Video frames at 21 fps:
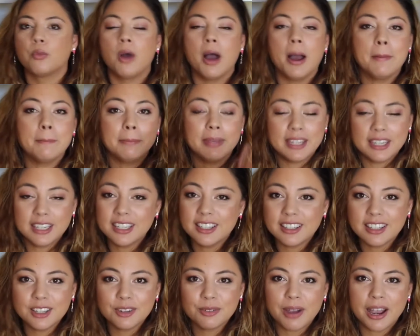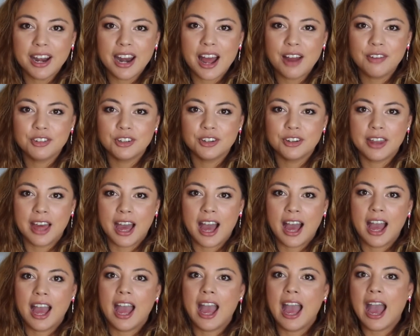immediately right after
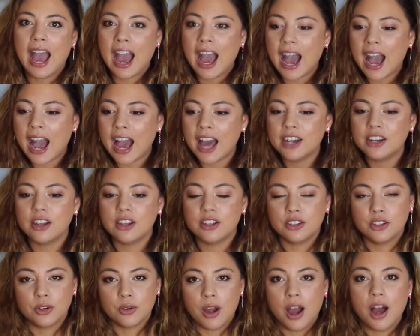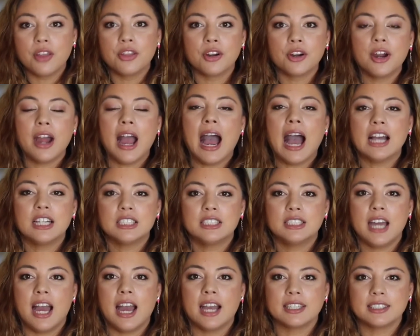that, add your other
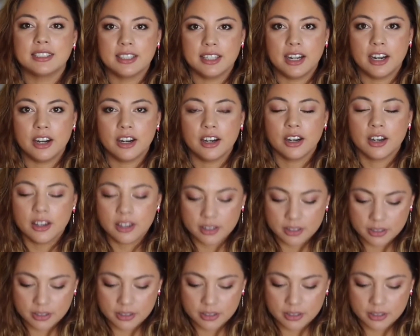hashtags there.